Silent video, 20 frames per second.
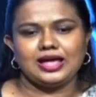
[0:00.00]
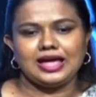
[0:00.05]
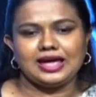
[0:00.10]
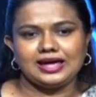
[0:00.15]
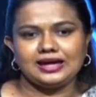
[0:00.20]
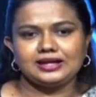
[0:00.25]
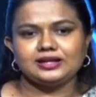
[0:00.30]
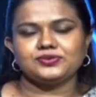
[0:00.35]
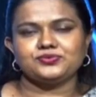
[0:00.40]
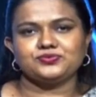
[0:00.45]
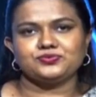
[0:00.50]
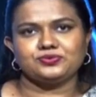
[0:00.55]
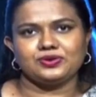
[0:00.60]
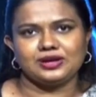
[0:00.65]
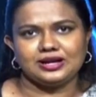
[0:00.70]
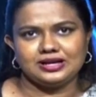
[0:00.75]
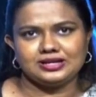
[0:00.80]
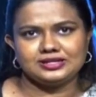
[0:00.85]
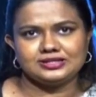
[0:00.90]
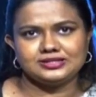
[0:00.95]
act
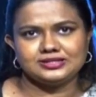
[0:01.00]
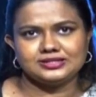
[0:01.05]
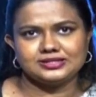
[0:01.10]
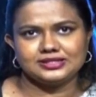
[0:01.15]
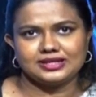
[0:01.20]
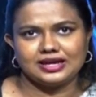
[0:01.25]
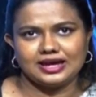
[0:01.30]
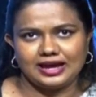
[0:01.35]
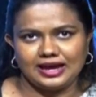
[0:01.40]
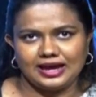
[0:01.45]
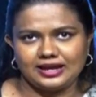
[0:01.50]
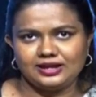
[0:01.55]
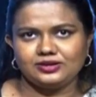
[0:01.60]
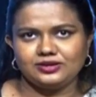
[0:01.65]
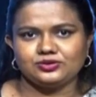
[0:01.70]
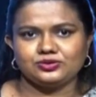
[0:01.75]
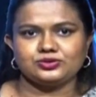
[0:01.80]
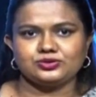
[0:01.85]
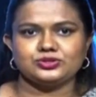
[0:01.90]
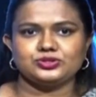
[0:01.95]
fast
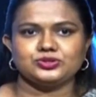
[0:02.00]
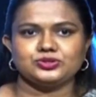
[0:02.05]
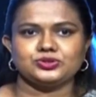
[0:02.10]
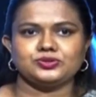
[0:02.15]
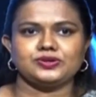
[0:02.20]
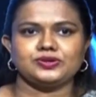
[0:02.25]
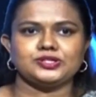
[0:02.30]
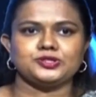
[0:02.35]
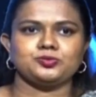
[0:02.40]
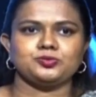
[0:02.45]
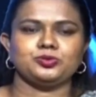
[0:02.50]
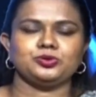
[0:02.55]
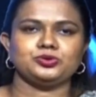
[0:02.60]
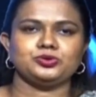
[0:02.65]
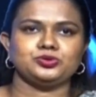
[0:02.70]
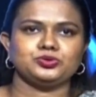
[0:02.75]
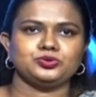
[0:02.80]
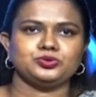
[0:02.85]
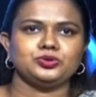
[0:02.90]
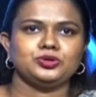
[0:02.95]
and also
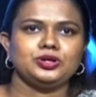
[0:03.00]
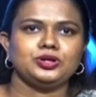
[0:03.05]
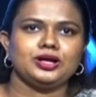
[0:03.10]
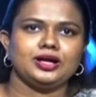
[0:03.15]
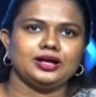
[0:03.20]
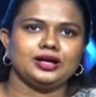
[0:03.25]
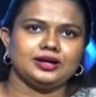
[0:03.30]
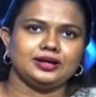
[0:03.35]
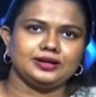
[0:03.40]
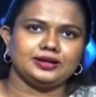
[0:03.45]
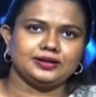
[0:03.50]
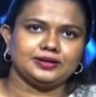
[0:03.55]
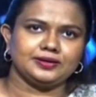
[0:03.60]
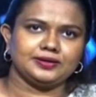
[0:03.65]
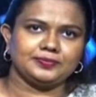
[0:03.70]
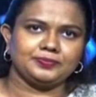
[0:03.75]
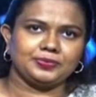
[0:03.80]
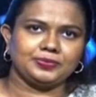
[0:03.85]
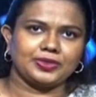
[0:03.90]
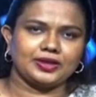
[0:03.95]
respond to
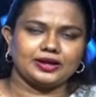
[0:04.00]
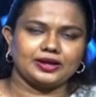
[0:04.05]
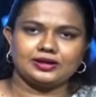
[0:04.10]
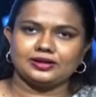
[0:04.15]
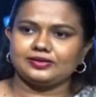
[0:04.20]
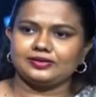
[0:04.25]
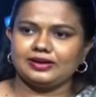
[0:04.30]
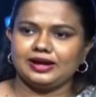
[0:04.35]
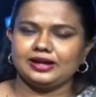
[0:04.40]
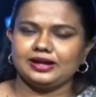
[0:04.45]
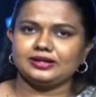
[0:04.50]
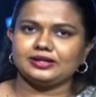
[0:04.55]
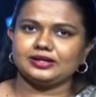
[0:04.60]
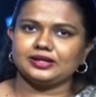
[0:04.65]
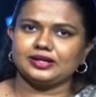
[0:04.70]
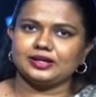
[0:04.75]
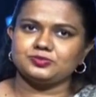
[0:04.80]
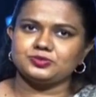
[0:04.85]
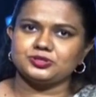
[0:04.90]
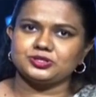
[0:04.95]
grand
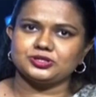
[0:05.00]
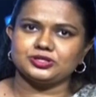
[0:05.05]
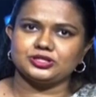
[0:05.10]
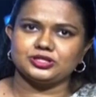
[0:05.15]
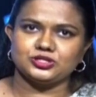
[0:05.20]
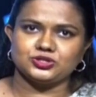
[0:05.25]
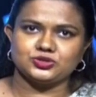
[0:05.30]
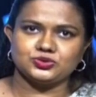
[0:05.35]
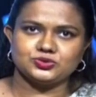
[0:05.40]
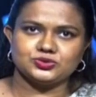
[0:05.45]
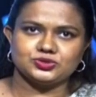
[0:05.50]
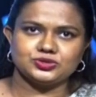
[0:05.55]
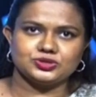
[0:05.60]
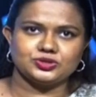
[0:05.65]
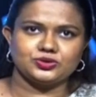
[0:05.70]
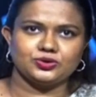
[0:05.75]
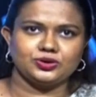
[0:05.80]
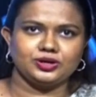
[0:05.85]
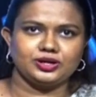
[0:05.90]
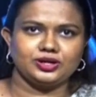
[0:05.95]
corruption issues
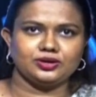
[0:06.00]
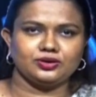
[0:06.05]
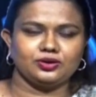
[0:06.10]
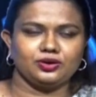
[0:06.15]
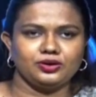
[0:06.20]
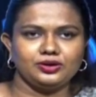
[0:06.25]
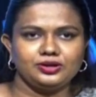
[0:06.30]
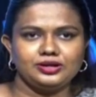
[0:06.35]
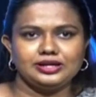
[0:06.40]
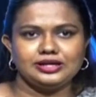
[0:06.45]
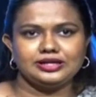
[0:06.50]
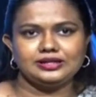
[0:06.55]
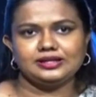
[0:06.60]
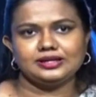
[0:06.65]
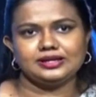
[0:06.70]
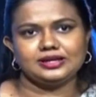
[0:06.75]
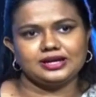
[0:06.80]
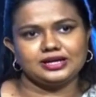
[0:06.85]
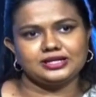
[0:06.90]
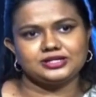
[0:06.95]
going on in
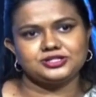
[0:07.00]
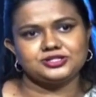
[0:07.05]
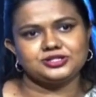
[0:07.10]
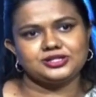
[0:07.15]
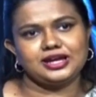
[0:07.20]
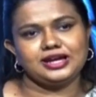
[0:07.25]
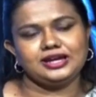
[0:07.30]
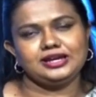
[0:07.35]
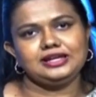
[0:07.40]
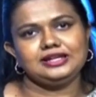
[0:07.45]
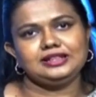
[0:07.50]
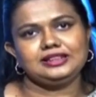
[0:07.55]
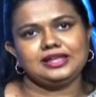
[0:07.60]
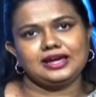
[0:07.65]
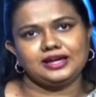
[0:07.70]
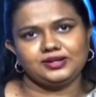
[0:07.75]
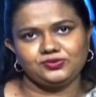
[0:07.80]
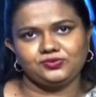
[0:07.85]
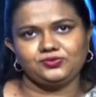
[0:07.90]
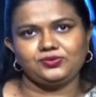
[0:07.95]
the country. And in
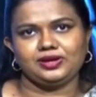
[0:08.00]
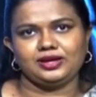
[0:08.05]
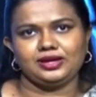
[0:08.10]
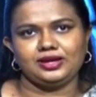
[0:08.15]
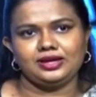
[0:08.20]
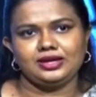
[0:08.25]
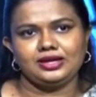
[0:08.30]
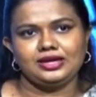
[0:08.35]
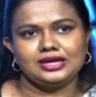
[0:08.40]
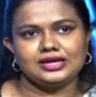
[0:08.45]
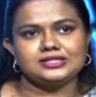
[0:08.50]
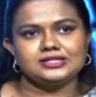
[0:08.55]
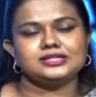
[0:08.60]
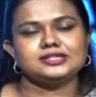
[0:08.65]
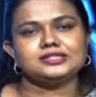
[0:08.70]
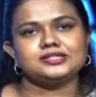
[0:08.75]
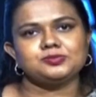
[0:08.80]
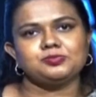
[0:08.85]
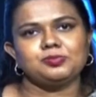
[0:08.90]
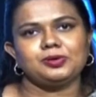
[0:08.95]
that way,
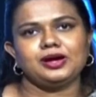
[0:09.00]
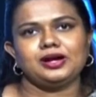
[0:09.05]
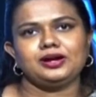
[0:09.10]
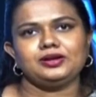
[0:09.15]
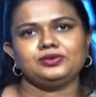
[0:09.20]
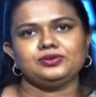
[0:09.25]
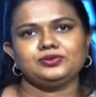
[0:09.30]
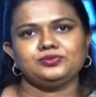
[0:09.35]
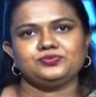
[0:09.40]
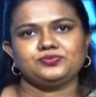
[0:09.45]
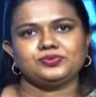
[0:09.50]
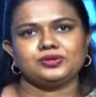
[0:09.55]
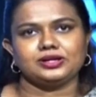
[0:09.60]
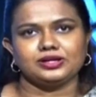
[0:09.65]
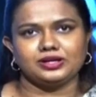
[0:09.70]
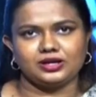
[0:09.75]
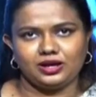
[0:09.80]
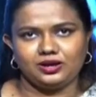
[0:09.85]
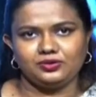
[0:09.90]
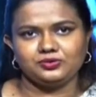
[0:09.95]
it's part of
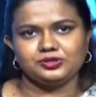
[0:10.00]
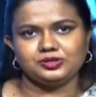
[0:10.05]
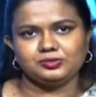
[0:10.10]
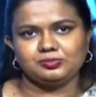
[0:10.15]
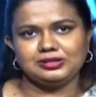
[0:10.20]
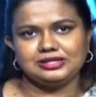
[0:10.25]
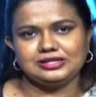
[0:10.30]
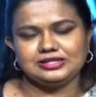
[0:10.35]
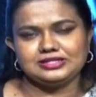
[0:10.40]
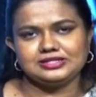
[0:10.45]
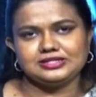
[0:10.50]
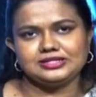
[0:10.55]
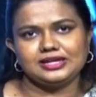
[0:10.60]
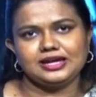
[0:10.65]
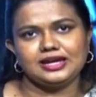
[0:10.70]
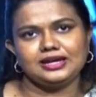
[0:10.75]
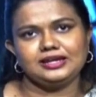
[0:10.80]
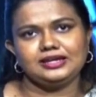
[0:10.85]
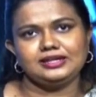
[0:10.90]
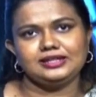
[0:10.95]
accountability,
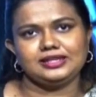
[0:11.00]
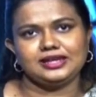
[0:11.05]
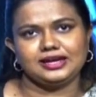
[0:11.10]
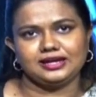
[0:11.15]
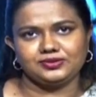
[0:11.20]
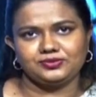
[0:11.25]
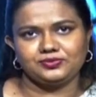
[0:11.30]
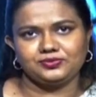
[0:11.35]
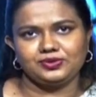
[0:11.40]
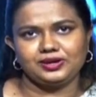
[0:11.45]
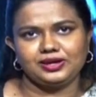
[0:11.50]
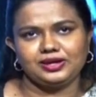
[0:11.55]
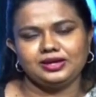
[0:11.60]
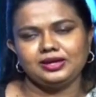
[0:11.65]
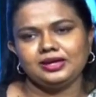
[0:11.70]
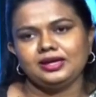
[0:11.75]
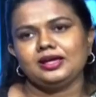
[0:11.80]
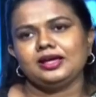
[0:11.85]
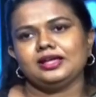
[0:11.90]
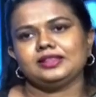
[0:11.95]
and in that way
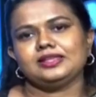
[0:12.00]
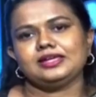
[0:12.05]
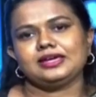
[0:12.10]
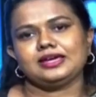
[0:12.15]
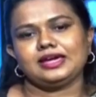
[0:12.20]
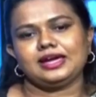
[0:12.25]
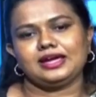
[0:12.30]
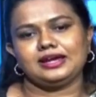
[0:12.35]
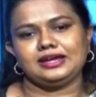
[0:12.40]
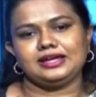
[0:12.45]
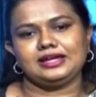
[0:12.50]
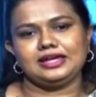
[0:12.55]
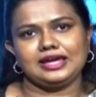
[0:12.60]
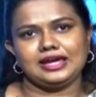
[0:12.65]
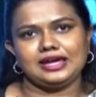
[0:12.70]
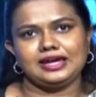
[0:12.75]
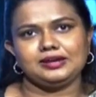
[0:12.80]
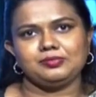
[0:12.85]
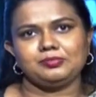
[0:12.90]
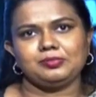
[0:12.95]
they can
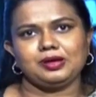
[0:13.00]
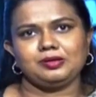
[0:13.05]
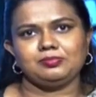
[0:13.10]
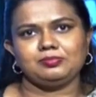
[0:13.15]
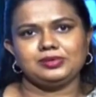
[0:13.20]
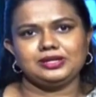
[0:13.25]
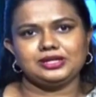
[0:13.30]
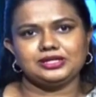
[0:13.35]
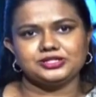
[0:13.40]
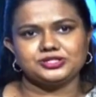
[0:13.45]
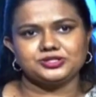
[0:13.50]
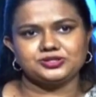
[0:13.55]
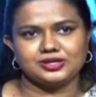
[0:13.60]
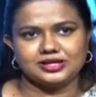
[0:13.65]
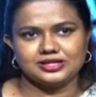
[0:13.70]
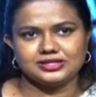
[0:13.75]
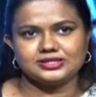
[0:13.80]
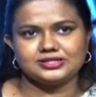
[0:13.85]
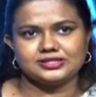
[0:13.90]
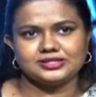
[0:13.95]
gain public
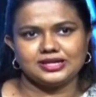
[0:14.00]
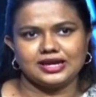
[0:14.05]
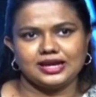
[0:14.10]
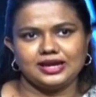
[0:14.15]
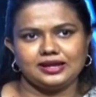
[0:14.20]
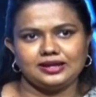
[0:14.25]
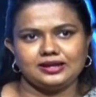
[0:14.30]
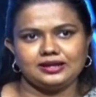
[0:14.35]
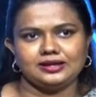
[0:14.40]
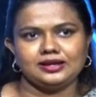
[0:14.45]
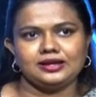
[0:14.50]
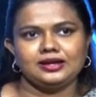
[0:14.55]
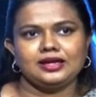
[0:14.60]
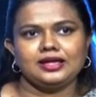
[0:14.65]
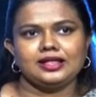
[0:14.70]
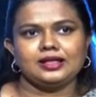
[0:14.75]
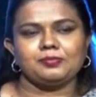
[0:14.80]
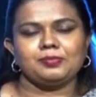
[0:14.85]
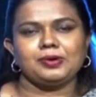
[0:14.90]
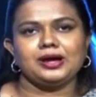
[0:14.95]
trust and
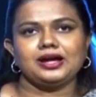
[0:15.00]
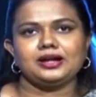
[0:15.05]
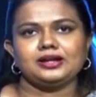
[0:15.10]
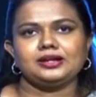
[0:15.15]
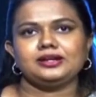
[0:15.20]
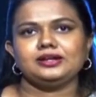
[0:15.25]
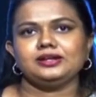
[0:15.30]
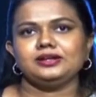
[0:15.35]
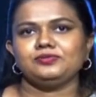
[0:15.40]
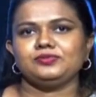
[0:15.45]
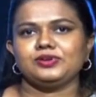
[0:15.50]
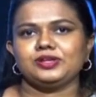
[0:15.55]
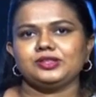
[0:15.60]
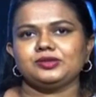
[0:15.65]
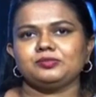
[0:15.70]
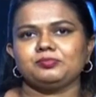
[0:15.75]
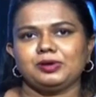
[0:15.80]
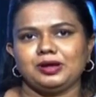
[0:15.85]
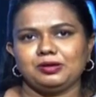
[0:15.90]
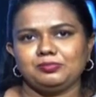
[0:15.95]
partner
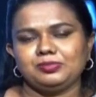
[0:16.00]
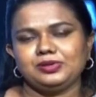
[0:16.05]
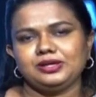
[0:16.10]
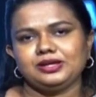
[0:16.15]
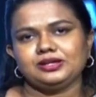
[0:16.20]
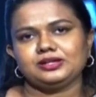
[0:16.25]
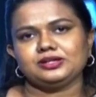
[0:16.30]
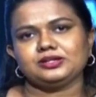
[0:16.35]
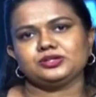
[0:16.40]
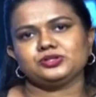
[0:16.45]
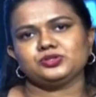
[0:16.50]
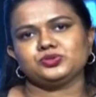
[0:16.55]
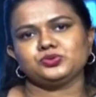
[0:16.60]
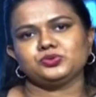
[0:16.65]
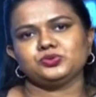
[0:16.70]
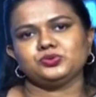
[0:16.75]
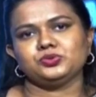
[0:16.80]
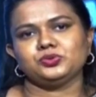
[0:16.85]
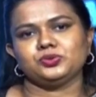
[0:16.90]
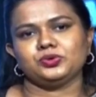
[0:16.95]
with public
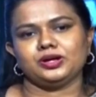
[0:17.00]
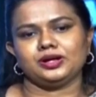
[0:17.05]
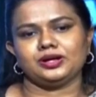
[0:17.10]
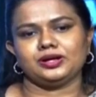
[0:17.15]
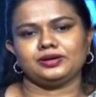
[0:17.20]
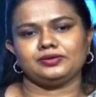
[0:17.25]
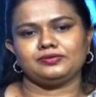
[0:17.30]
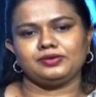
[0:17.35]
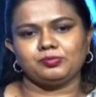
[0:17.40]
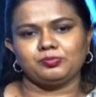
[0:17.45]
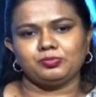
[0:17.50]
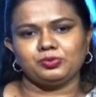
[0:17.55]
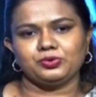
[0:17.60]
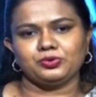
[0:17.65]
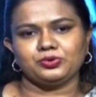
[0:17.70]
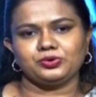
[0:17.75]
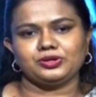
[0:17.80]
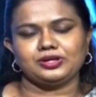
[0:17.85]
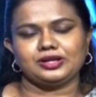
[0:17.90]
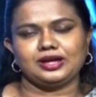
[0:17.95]
to
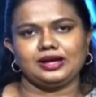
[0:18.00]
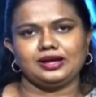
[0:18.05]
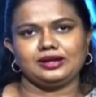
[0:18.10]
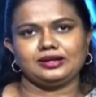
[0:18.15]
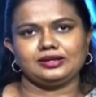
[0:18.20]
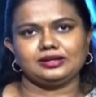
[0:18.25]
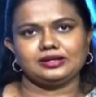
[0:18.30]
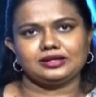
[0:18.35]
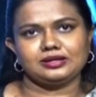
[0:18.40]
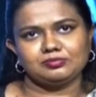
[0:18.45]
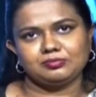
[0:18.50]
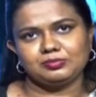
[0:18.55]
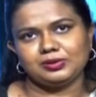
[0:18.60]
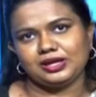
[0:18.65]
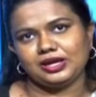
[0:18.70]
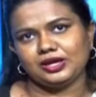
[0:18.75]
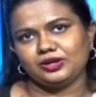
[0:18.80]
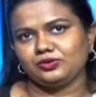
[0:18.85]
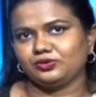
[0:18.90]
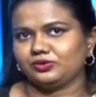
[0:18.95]
report and
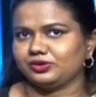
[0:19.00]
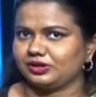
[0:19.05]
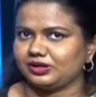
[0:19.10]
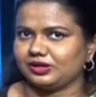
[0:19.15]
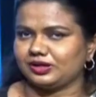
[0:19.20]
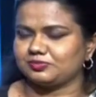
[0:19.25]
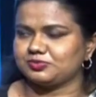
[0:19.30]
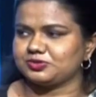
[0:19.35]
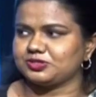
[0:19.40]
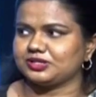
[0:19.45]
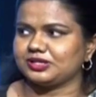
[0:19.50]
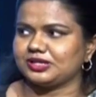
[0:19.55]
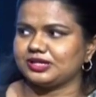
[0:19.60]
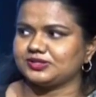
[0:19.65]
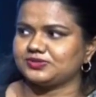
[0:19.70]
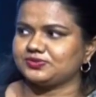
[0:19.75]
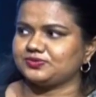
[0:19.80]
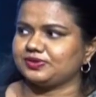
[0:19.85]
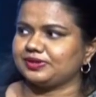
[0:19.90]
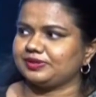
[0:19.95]
complain on corruption
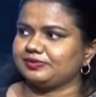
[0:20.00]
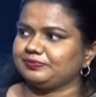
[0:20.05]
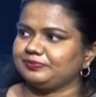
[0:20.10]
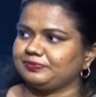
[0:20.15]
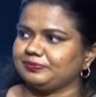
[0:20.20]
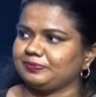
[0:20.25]
as well.